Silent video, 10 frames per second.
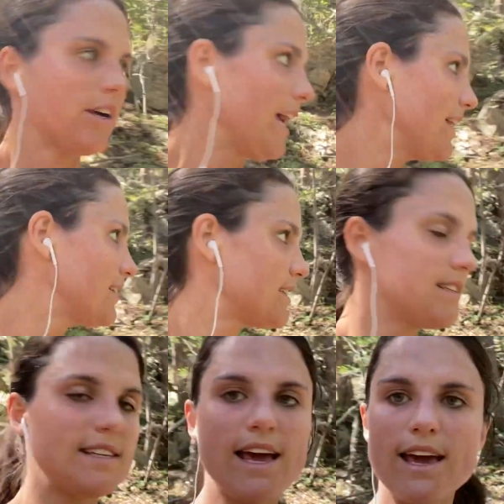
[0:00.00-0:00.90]
Okay, this
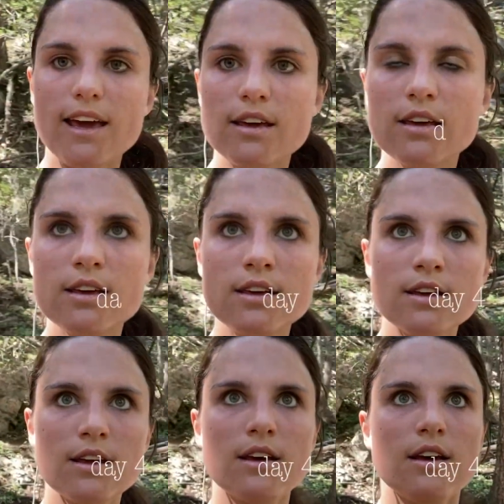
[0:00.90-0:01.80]
is day
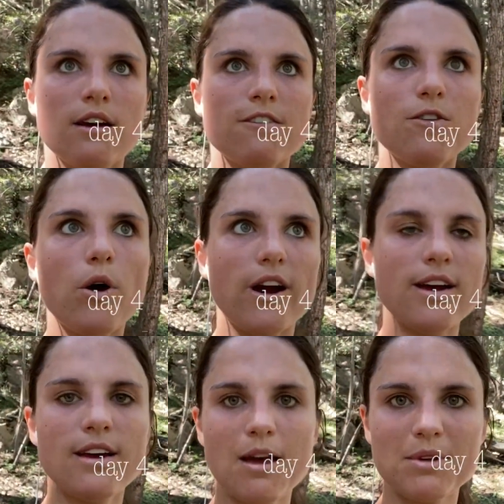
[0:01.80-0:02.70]
four,
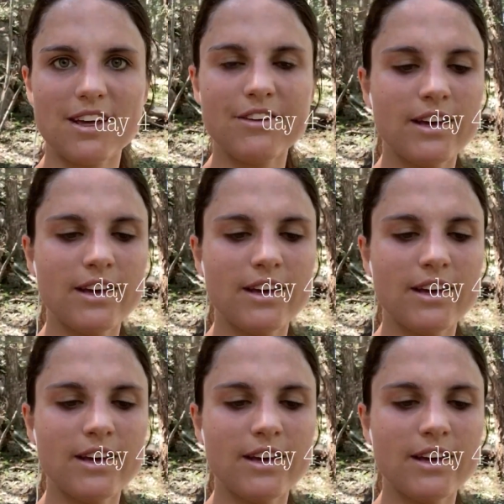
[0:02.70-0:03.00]
I believe.